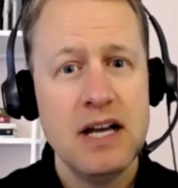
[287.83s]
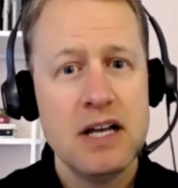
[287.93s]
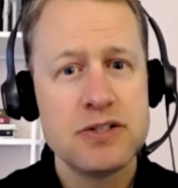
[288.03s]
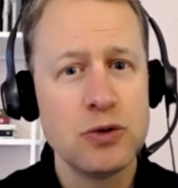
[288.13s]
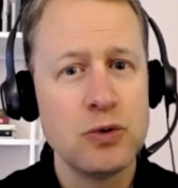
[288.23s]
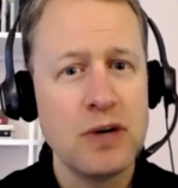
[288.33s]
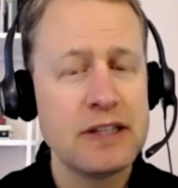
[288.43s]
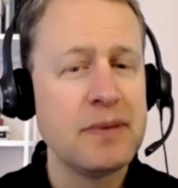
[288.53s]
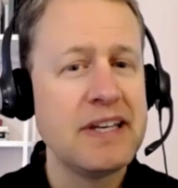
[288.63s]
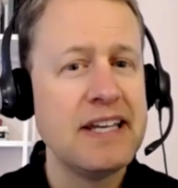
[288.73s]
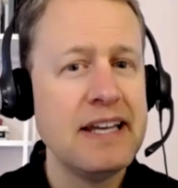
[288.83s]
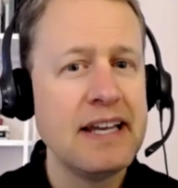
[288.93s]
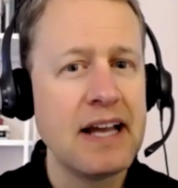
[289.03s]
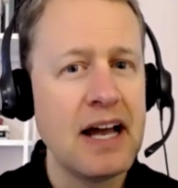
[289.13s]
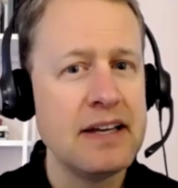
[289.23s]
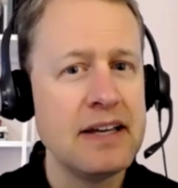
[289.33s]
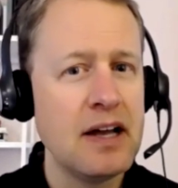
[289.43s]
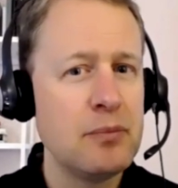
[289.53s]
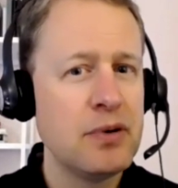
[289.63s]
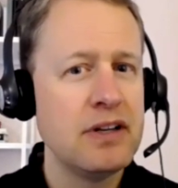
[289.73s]
So at the beginning, I
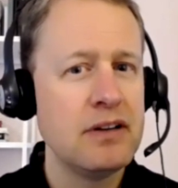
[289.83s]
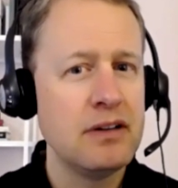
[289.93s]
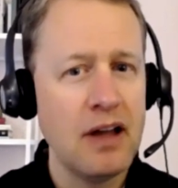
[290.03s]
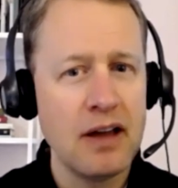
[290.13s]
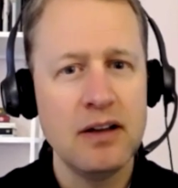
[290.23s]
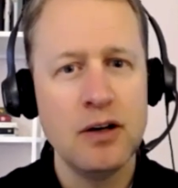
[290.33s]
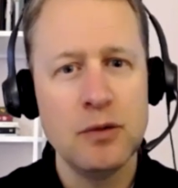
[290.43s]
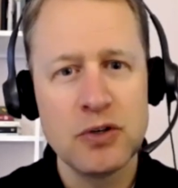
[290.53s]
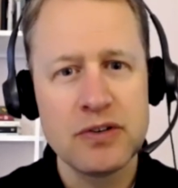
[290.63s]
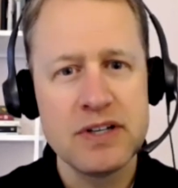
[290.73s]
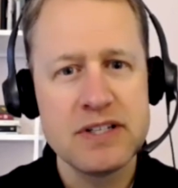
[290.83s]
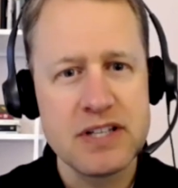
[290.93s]
put in a lot of elbow grease.